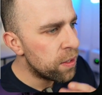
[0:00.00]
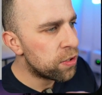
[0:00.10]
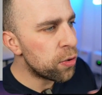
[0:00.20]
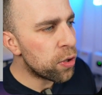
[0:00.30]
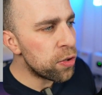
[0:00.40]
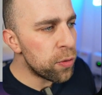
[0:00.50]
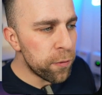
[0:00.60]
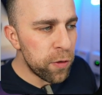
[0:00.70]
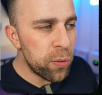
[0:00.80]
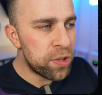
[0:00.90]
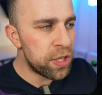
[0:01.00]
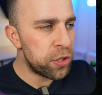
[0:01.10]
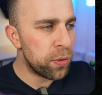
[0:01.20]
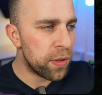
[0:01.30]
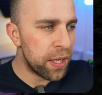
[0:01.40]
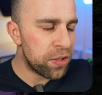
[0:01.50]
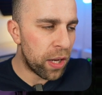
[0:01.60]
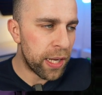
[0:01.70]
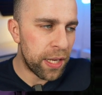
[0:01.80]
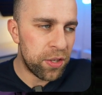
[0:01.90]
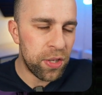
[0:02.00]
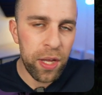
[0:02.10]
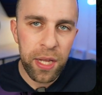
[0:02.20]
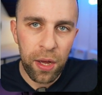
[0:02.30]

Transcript: So you can do a few additional things like insert